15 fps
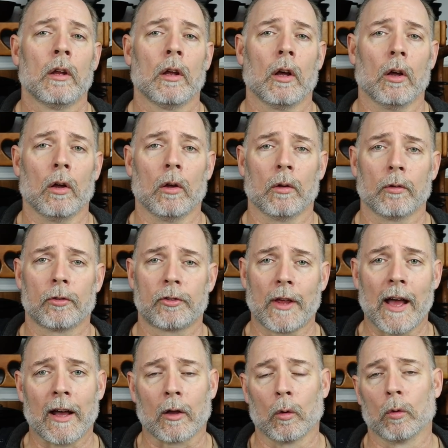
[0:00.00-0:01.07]
uh,
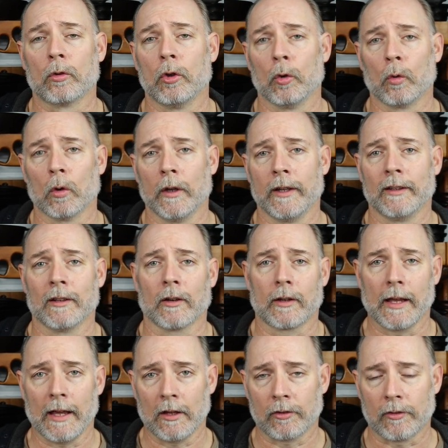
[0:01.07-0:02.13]
cycle to clean their
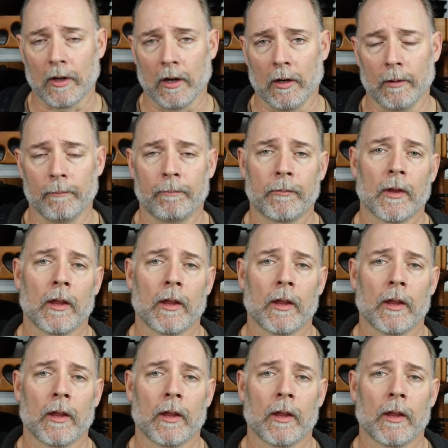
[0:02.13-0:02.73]
cast iron.